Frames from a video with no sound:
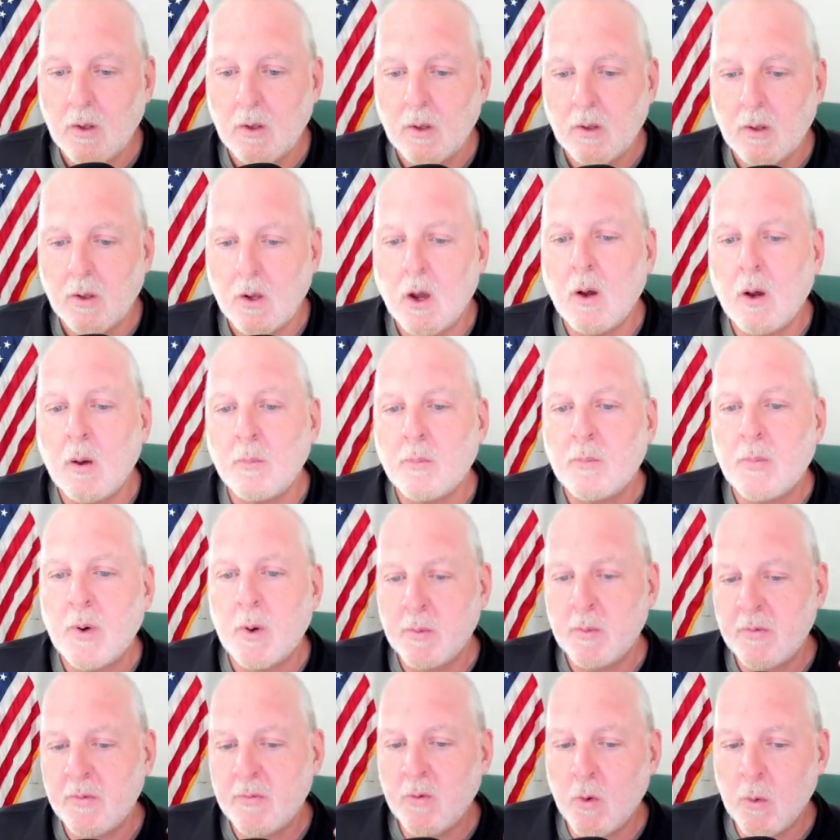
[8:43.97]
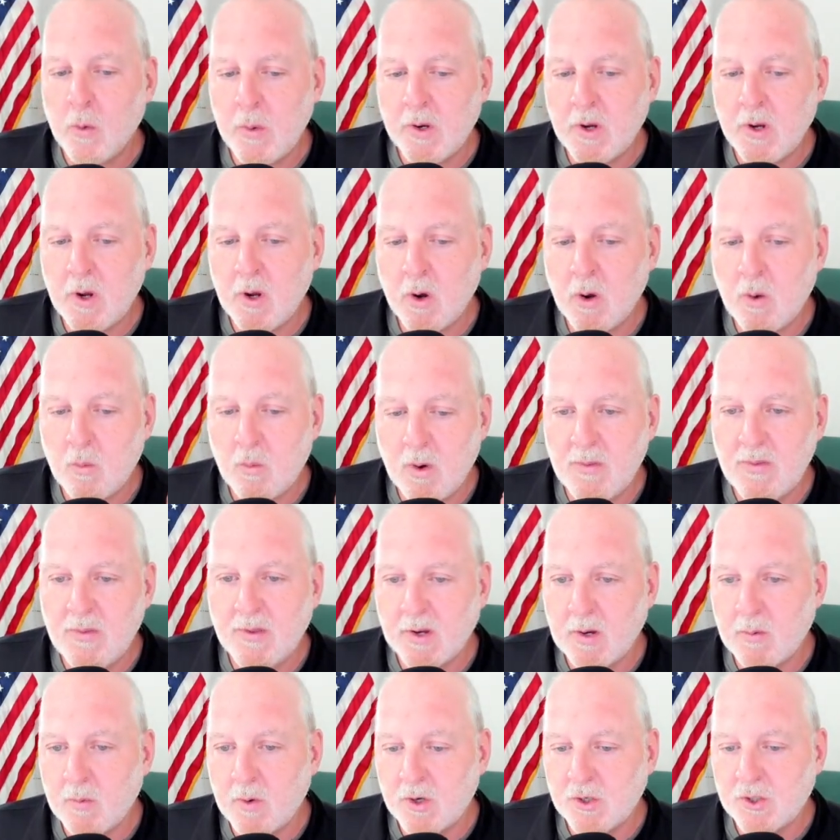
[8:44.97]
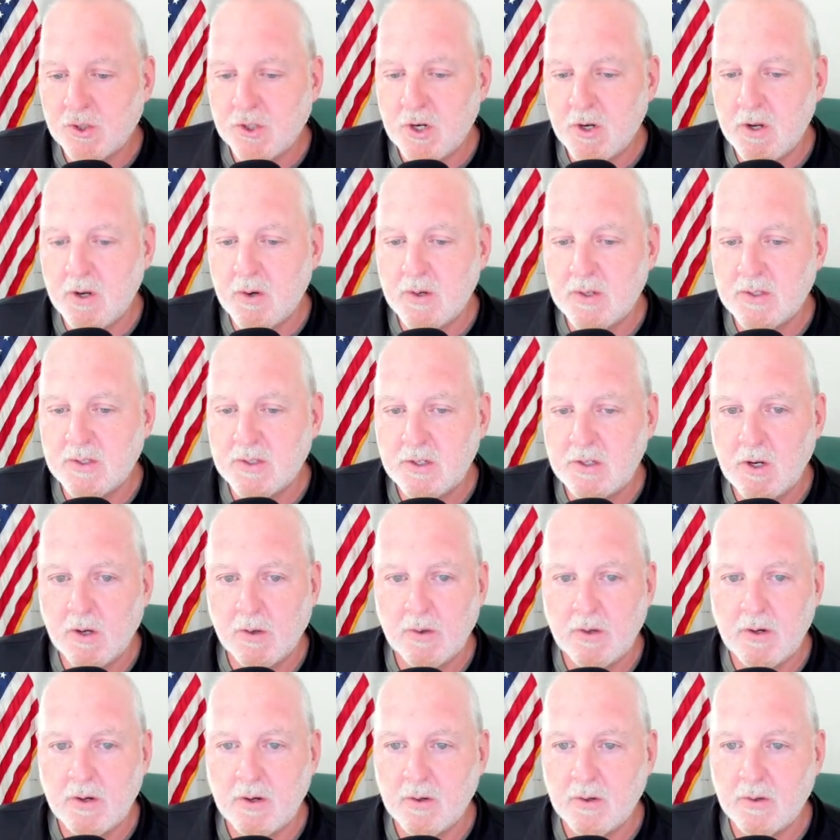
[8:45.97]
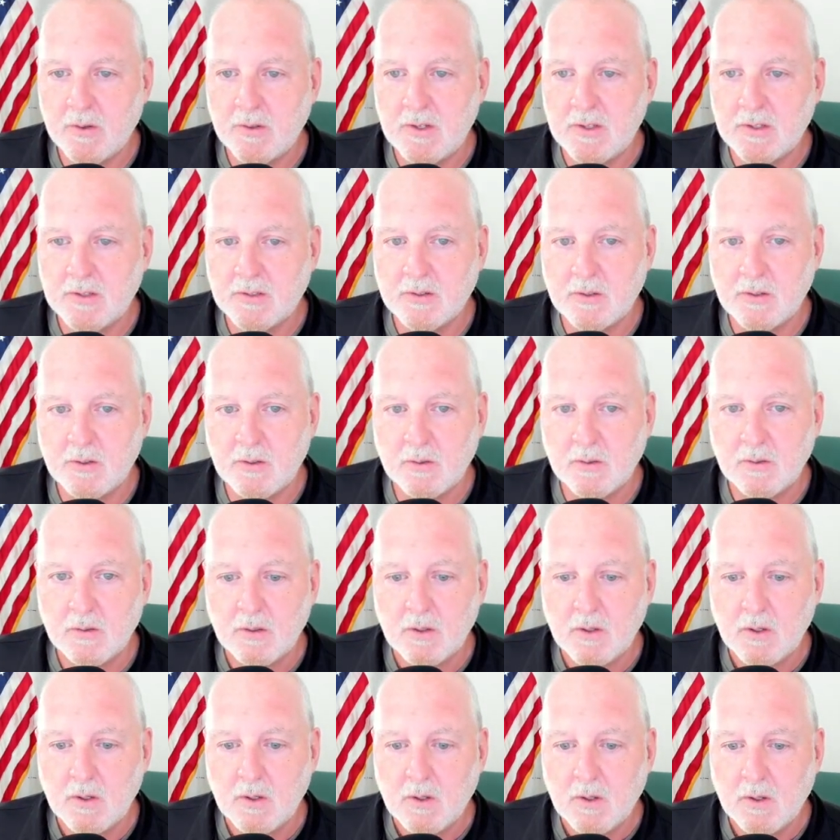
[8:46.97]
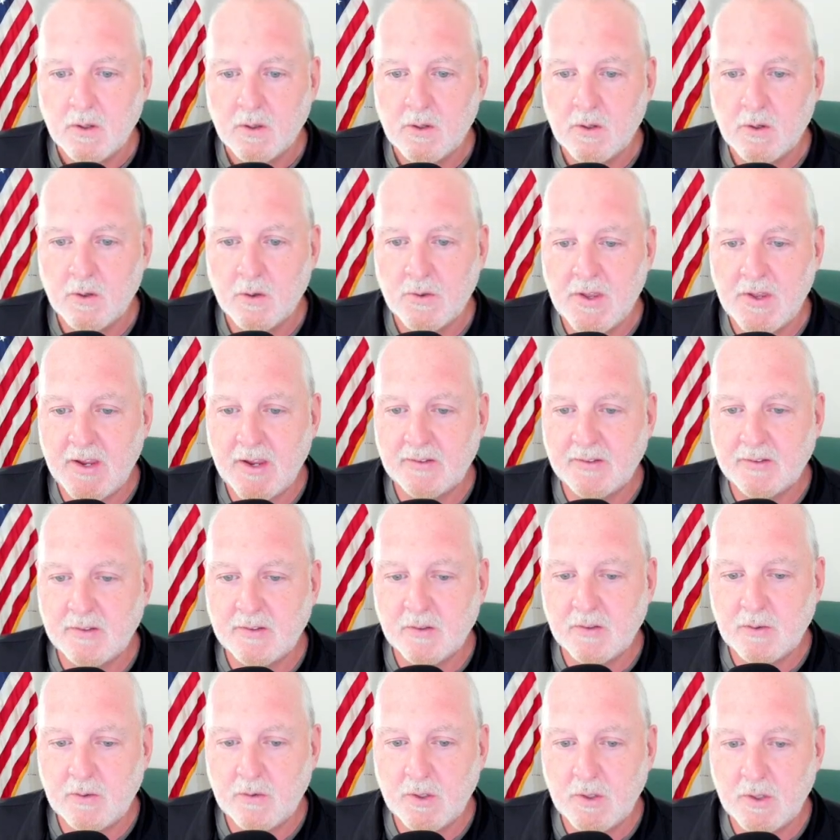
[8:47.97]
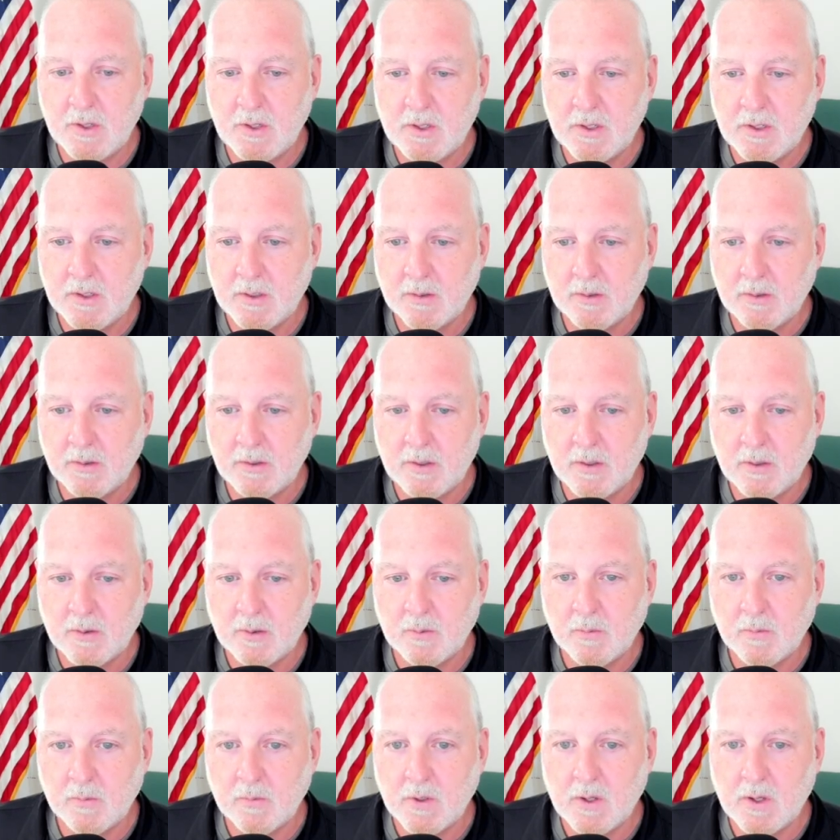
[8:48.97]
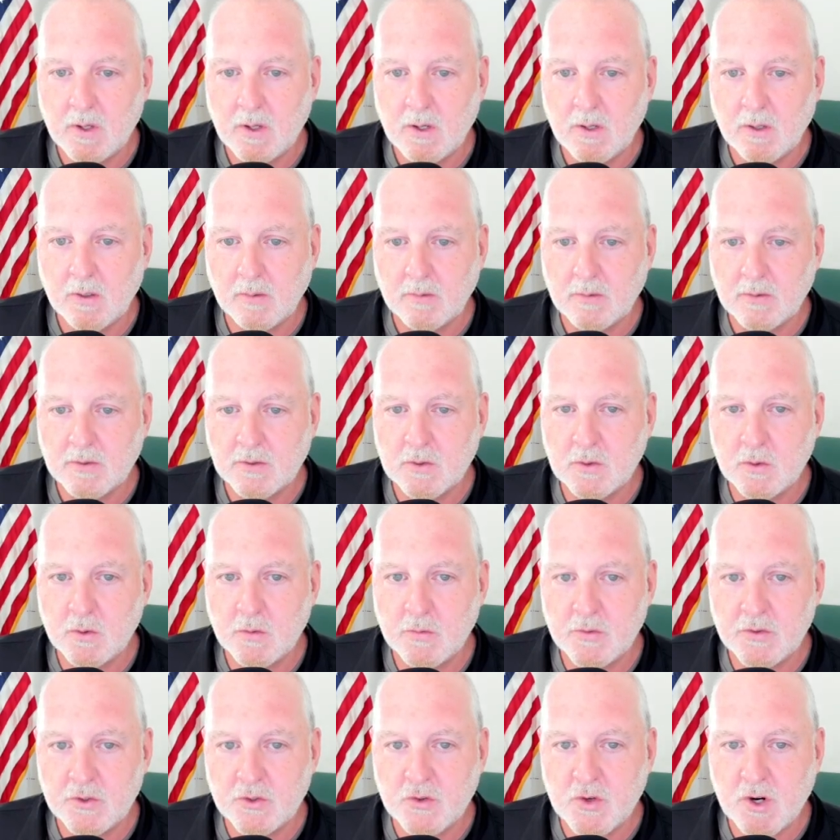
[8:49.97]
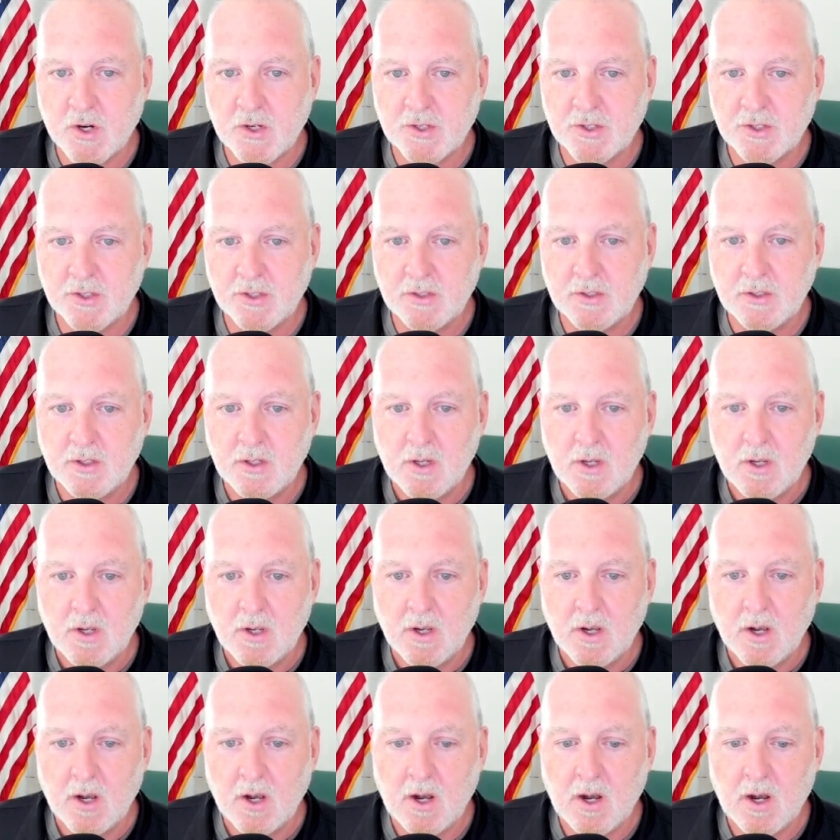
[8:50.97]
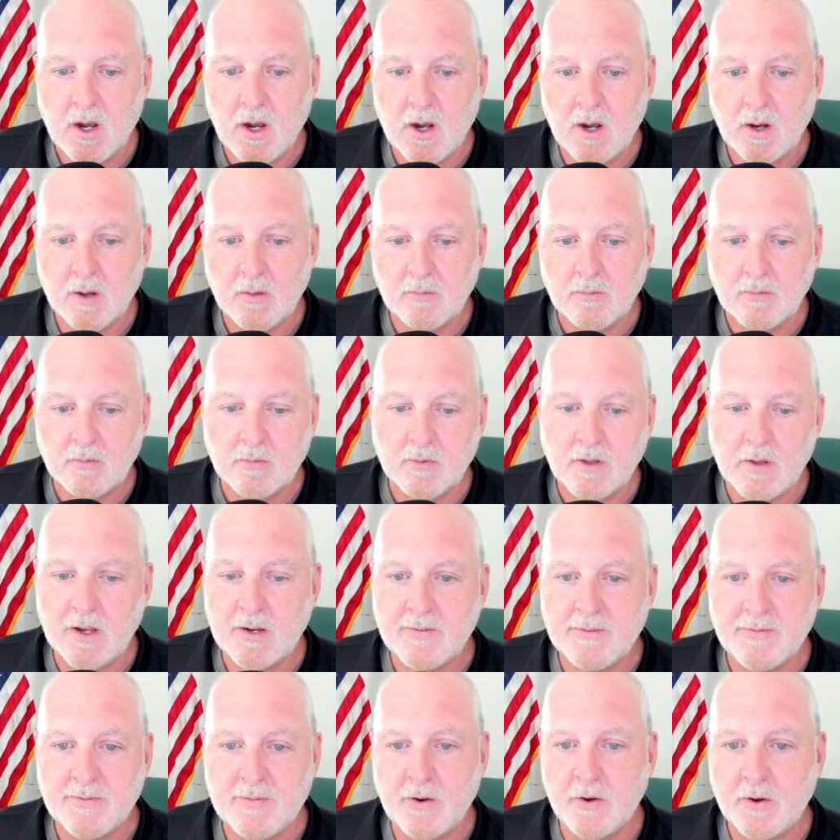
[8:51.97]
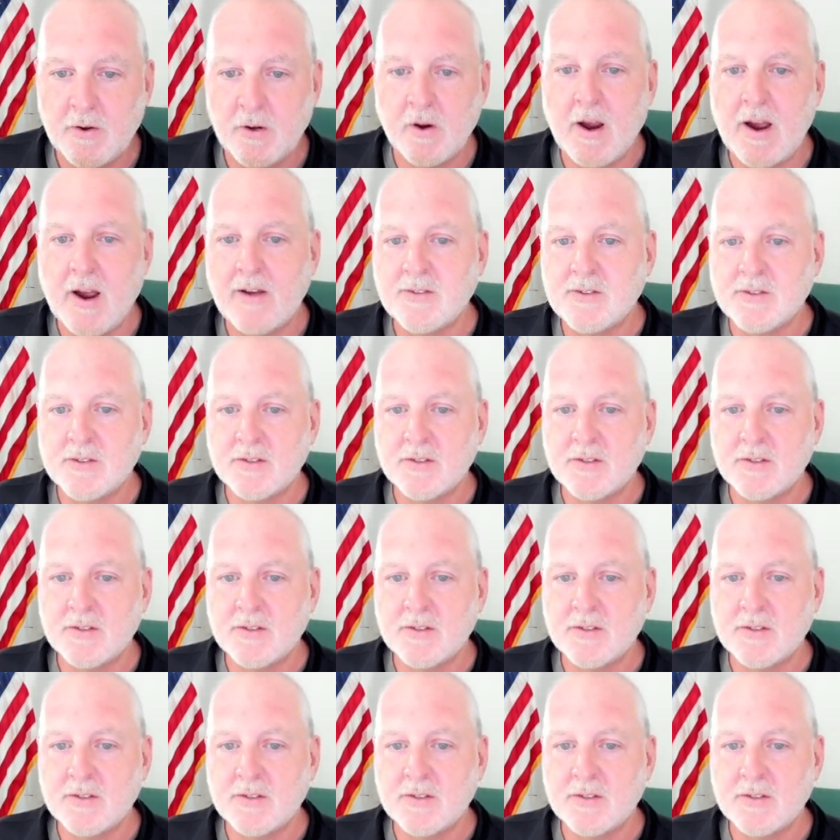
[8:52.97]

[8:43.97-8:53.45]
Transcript: But before we go, one thing I want to show you is, here are these little things, including the School of Instruction, like photographs